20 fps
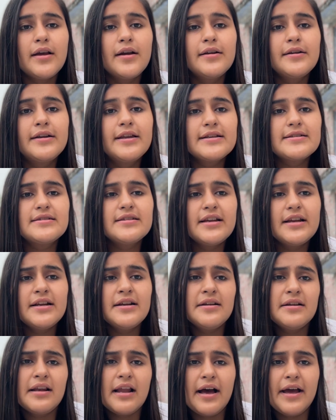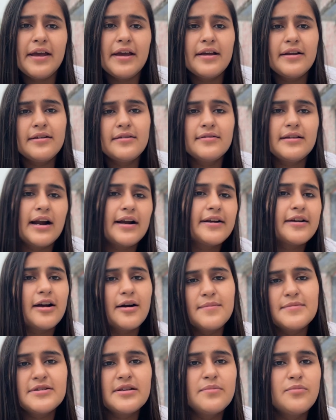Disney lion that
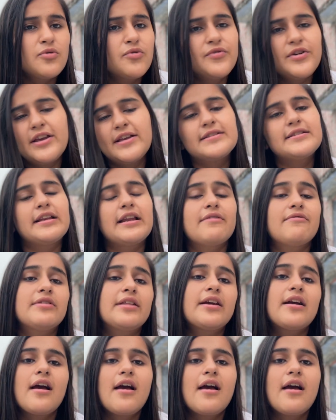comes in movies and everything?